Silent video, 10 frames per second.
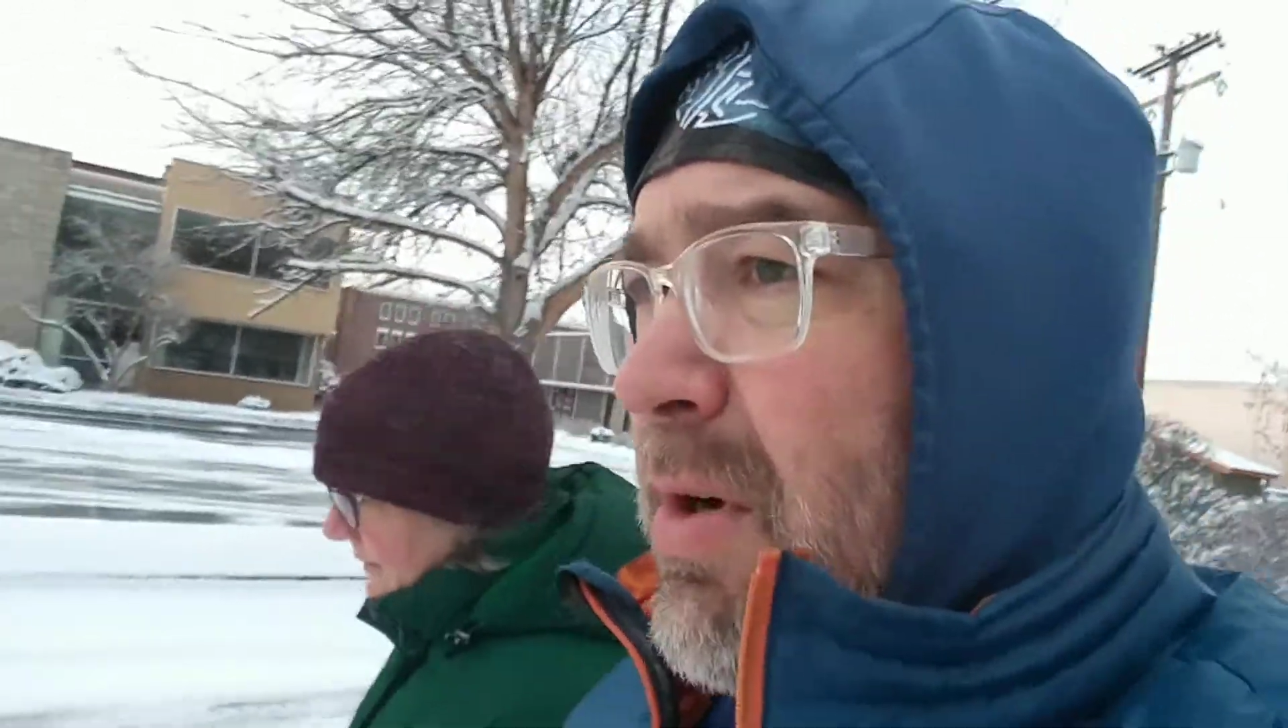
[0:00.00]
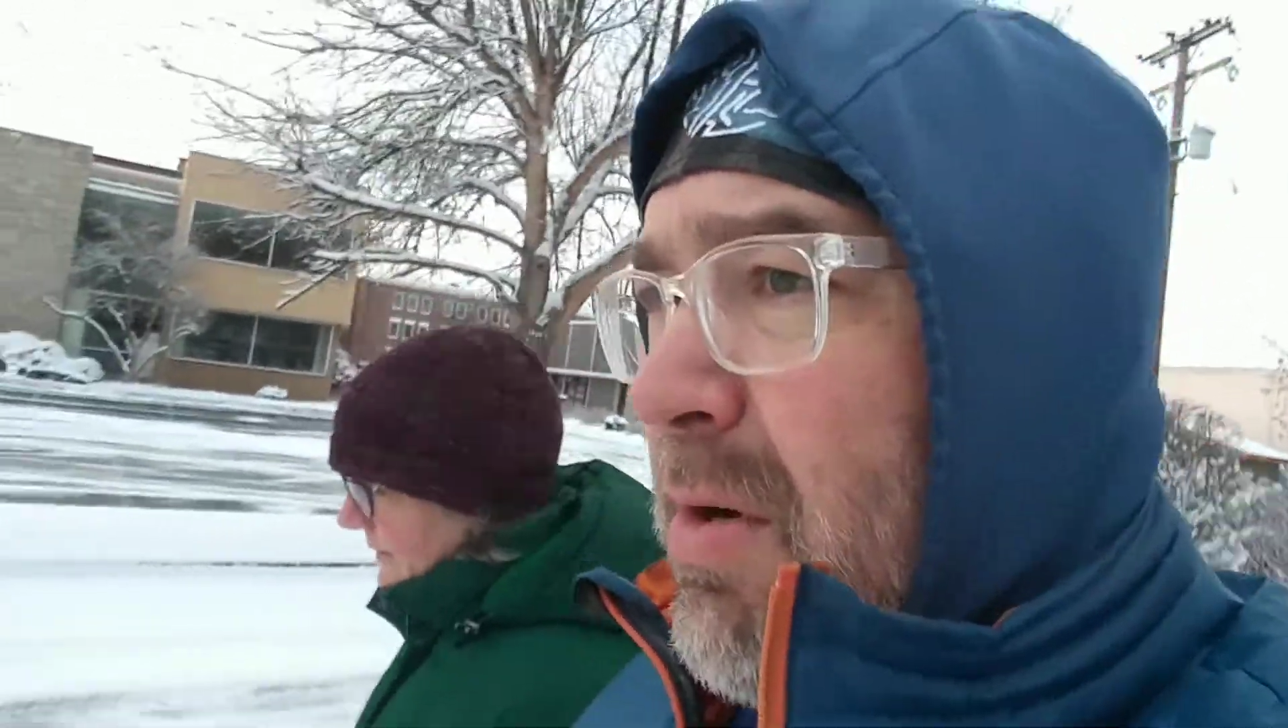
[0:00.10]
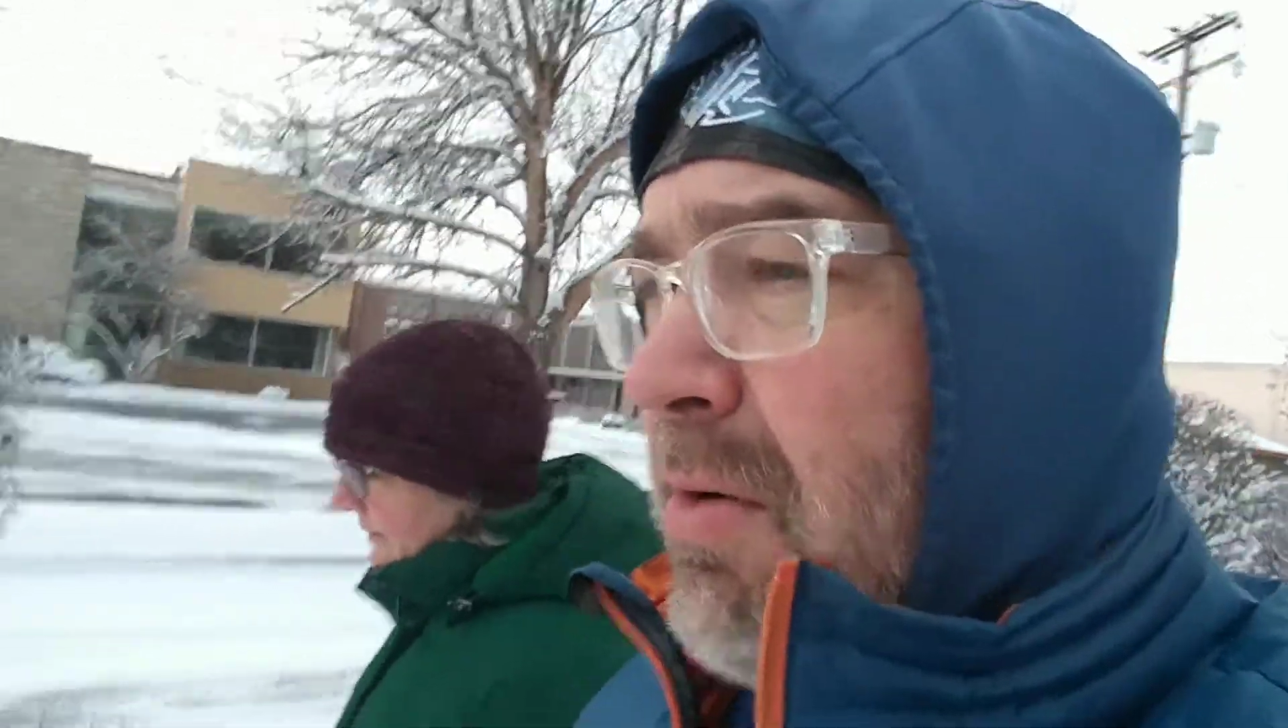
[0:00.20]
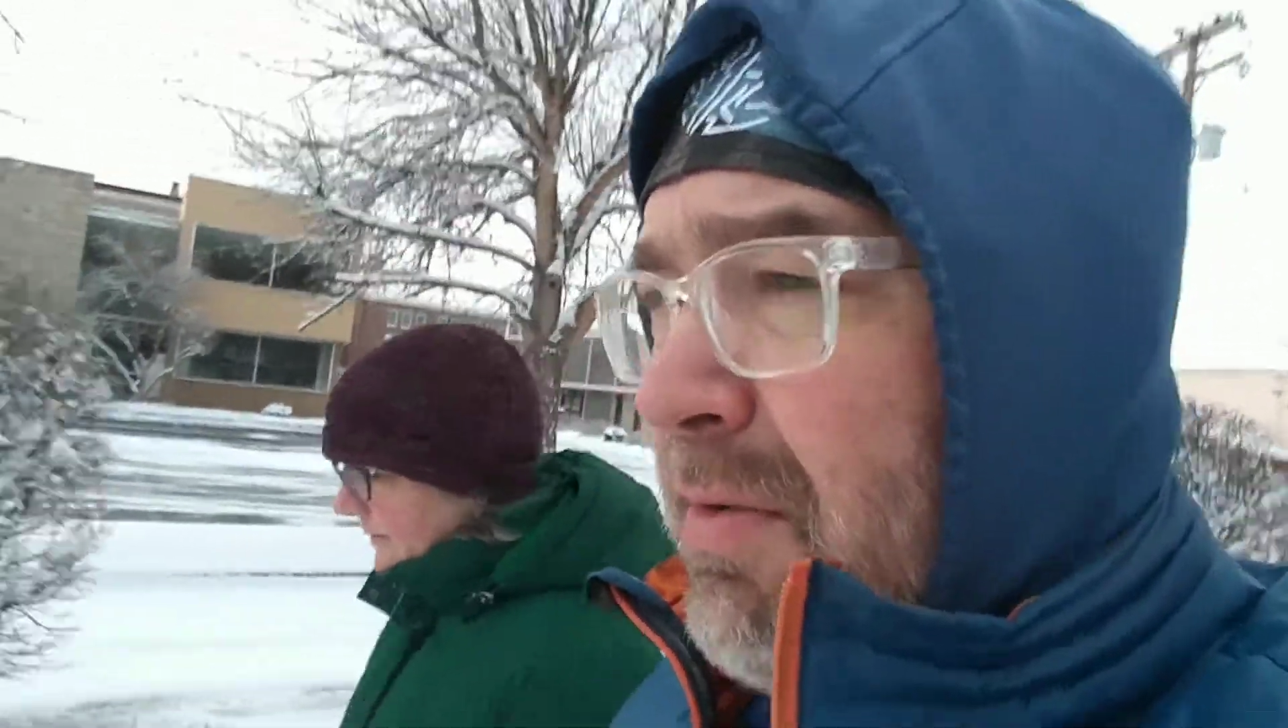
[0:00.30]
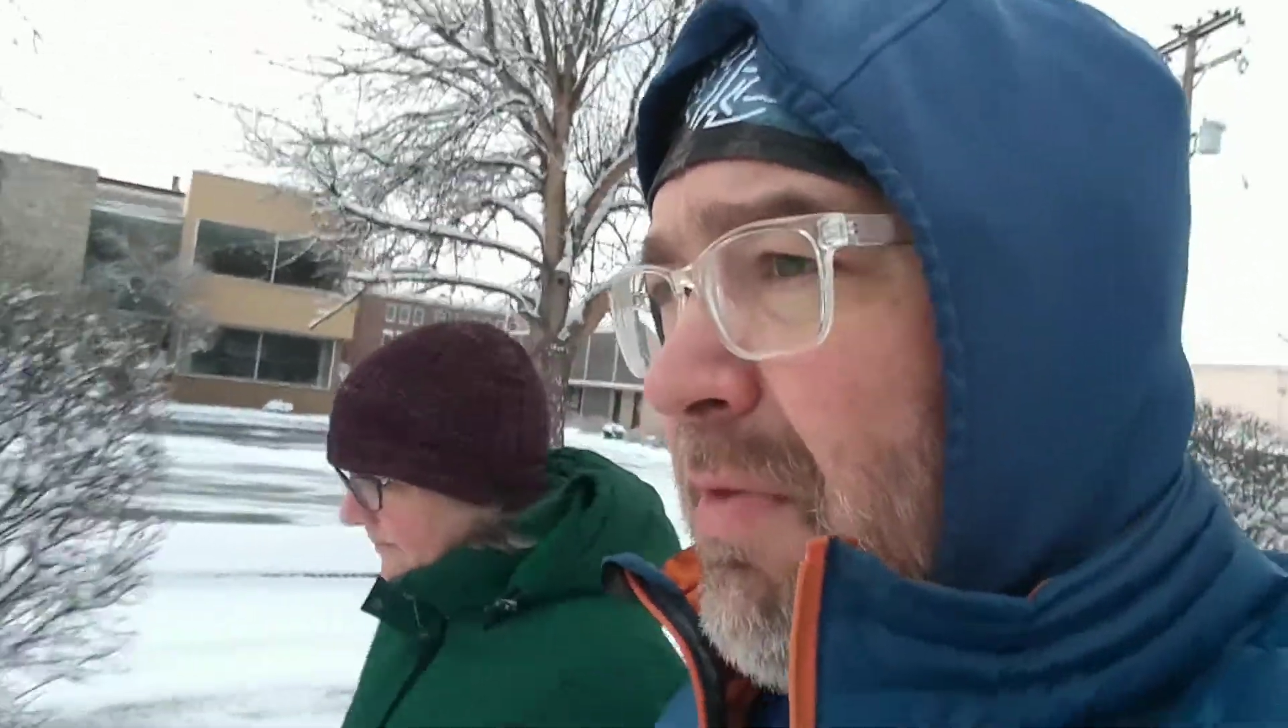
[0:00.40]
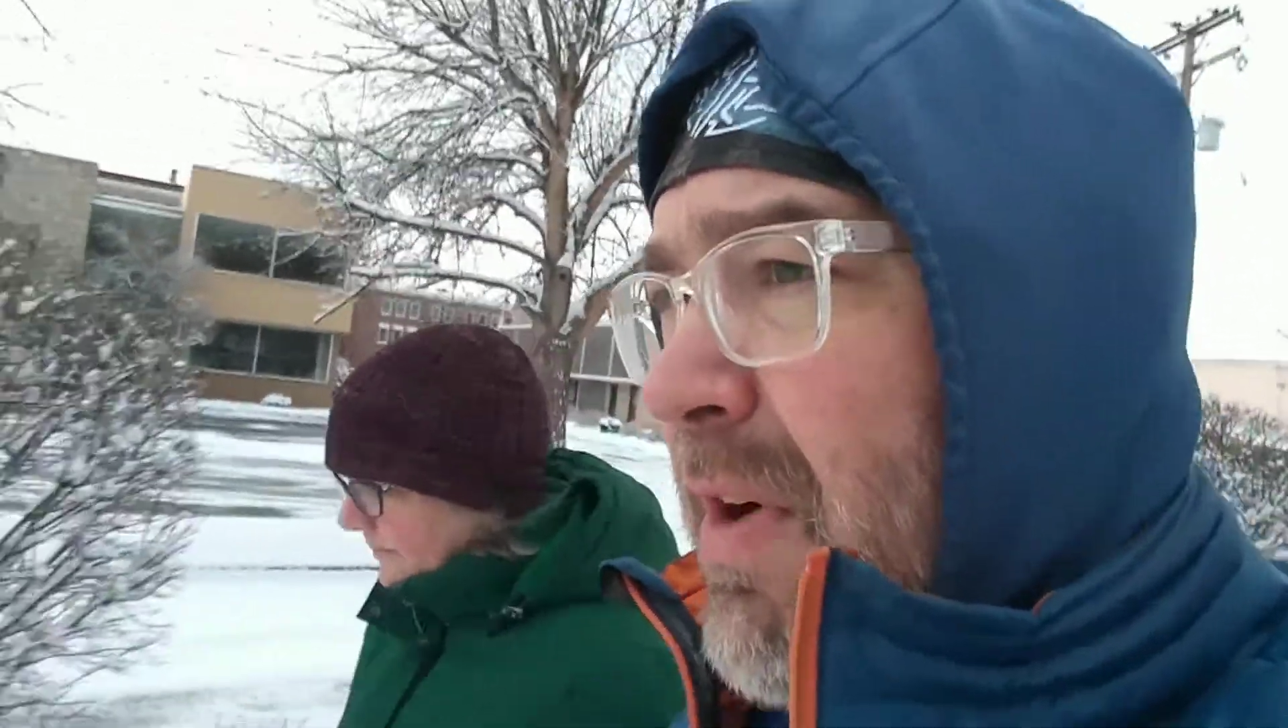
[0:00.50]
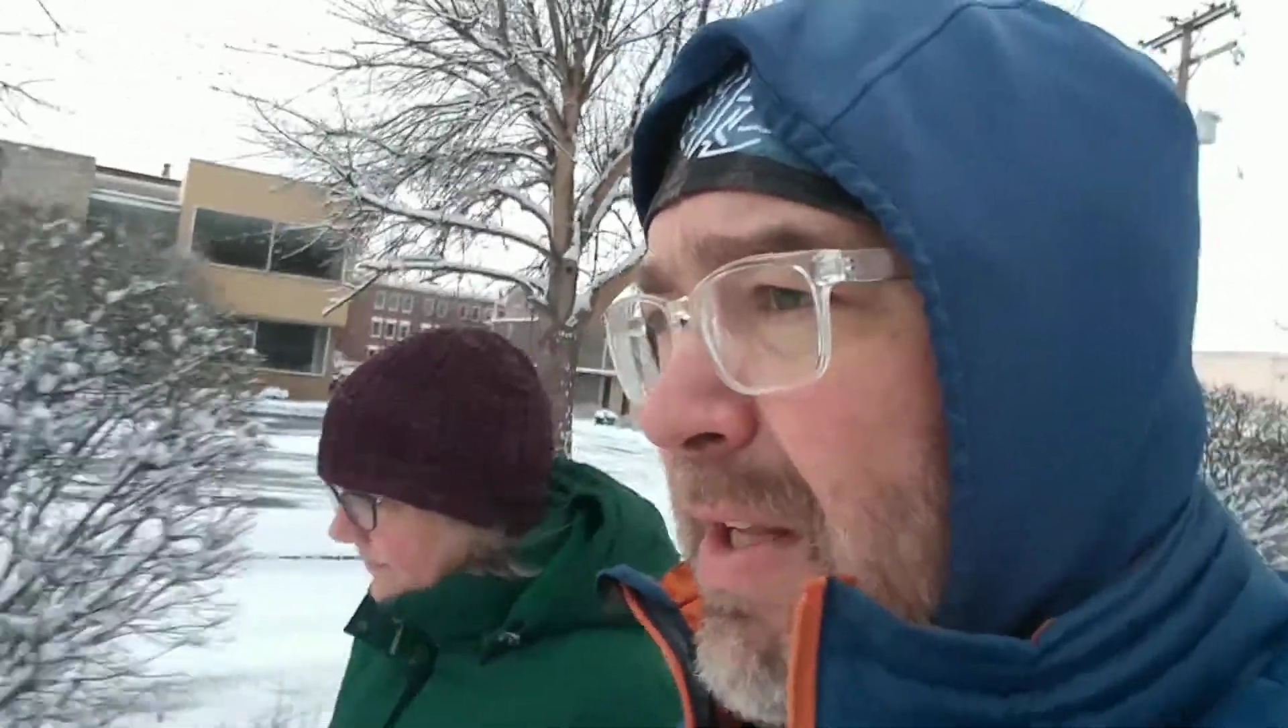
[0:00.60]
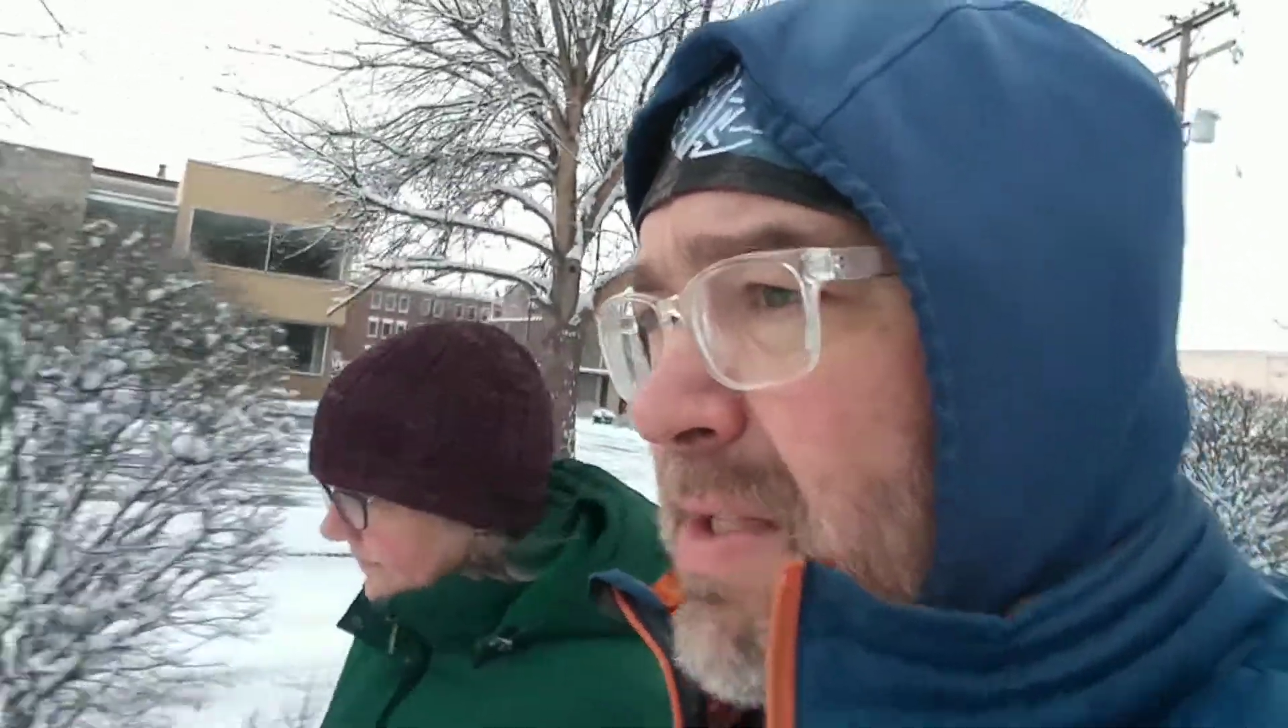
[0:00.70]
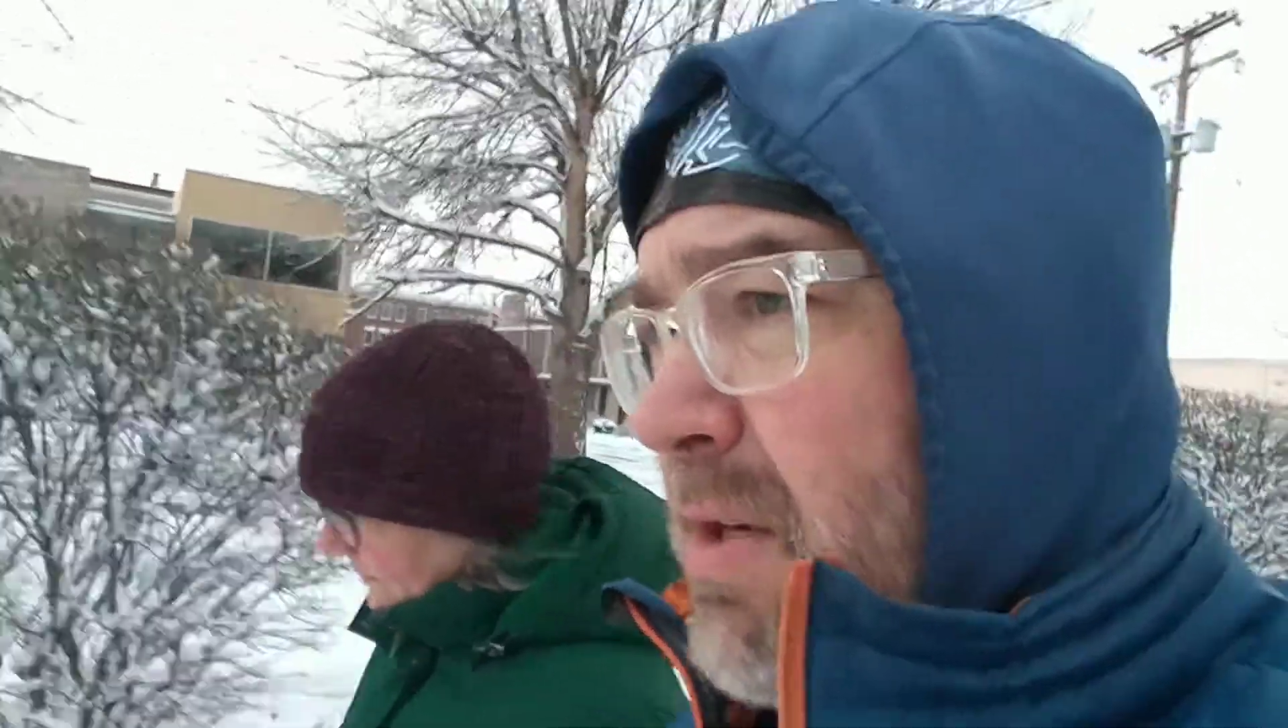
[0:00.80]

going to France